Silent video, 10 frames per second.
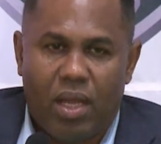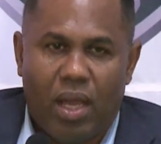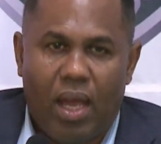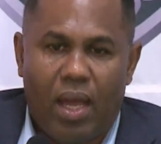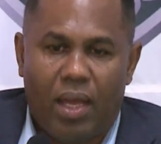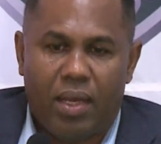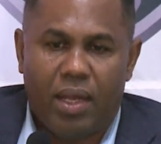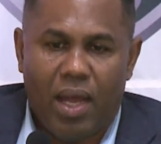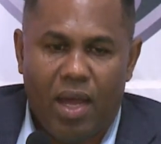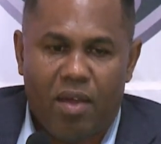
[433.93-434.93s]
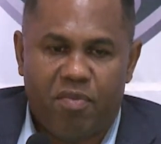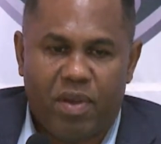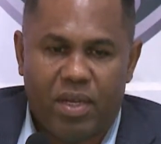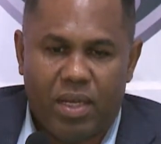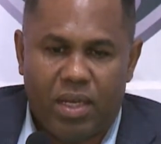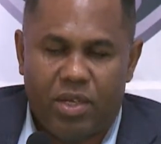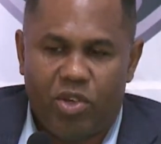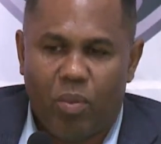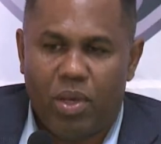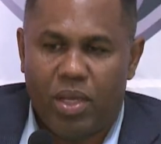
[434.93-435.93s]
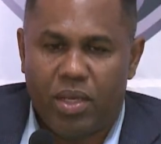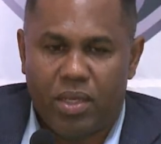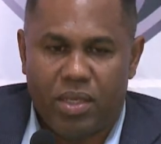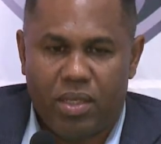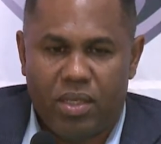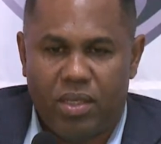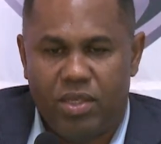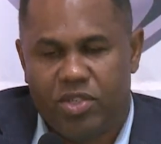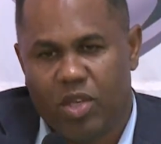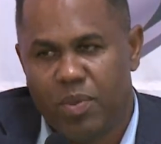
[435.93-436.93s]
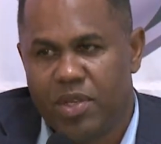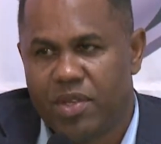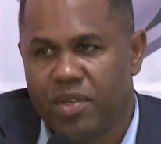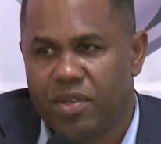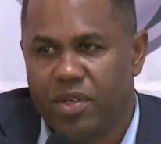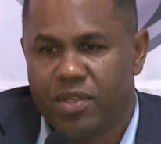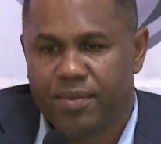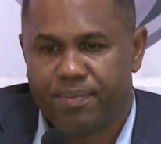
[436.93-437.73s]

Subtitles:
and have a double header in some instances.